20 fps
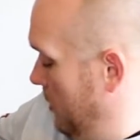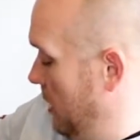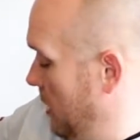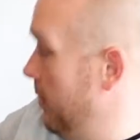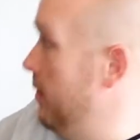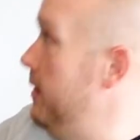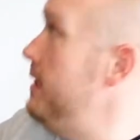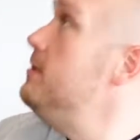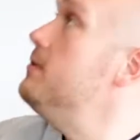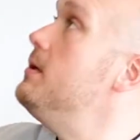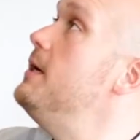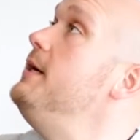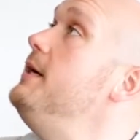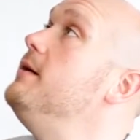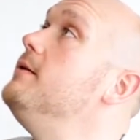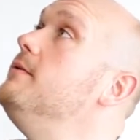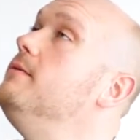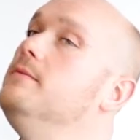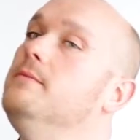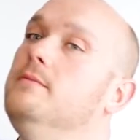here it is right
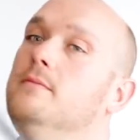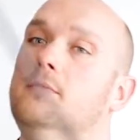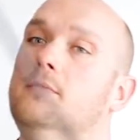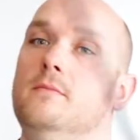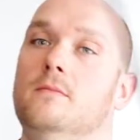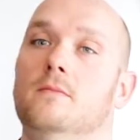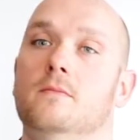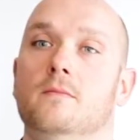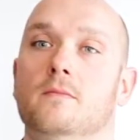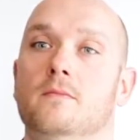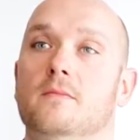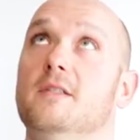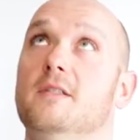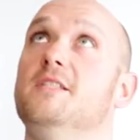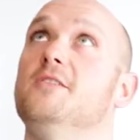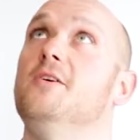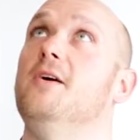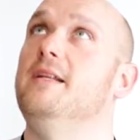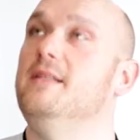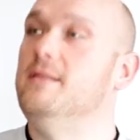here.
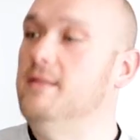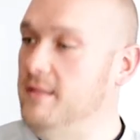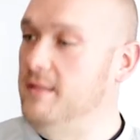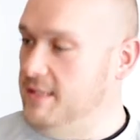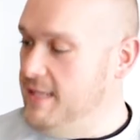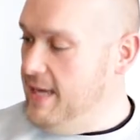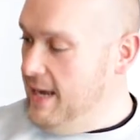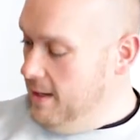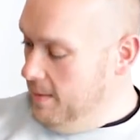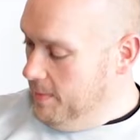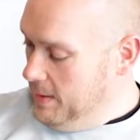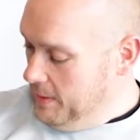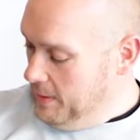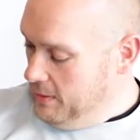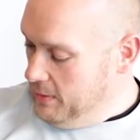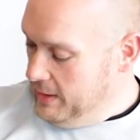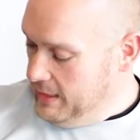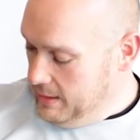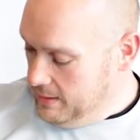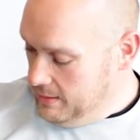It's already tied up. I'm
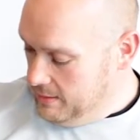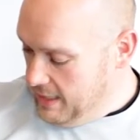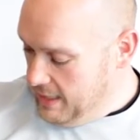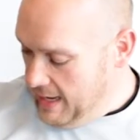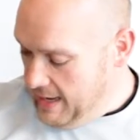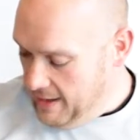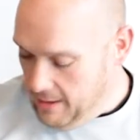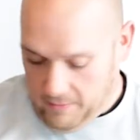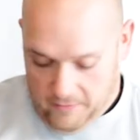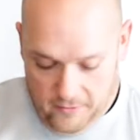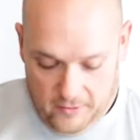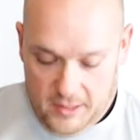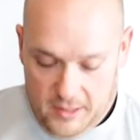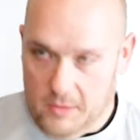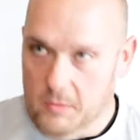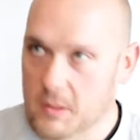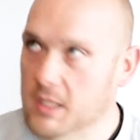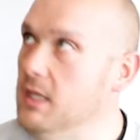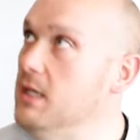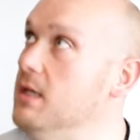getting ready to tie it up for
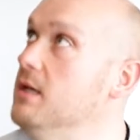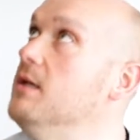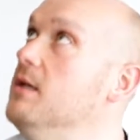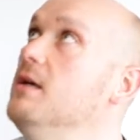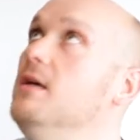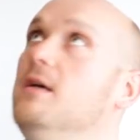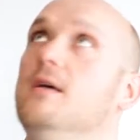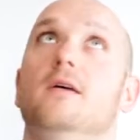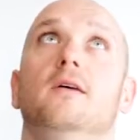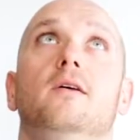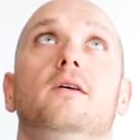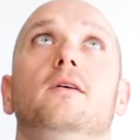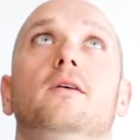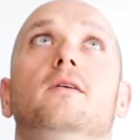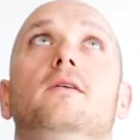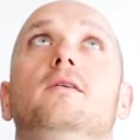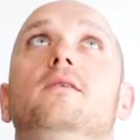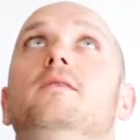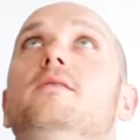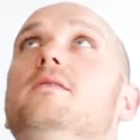this weekend.
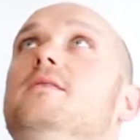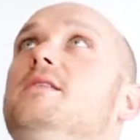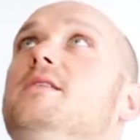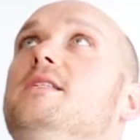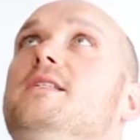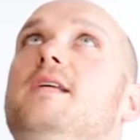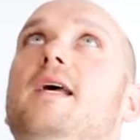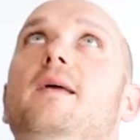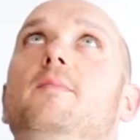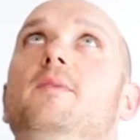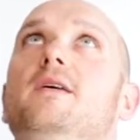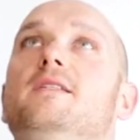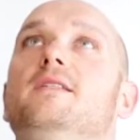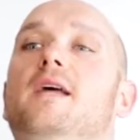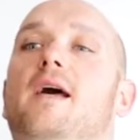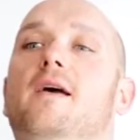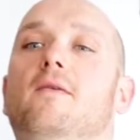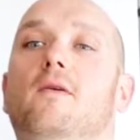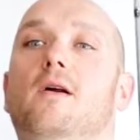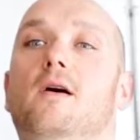Same
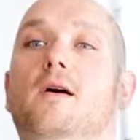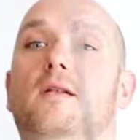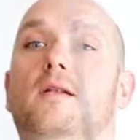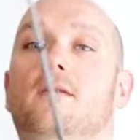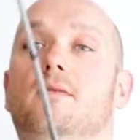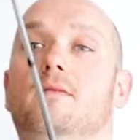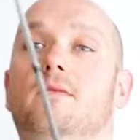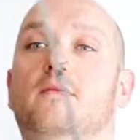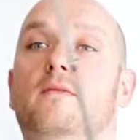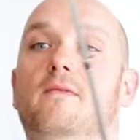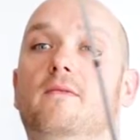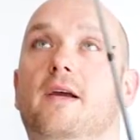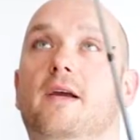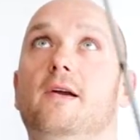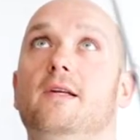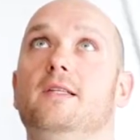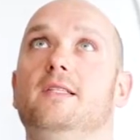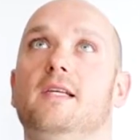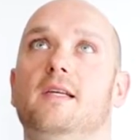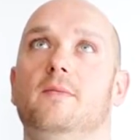exact rod,
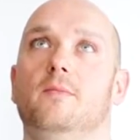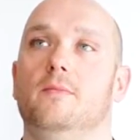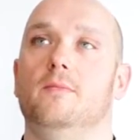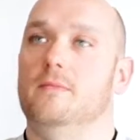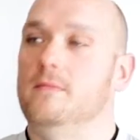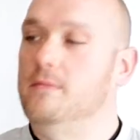very same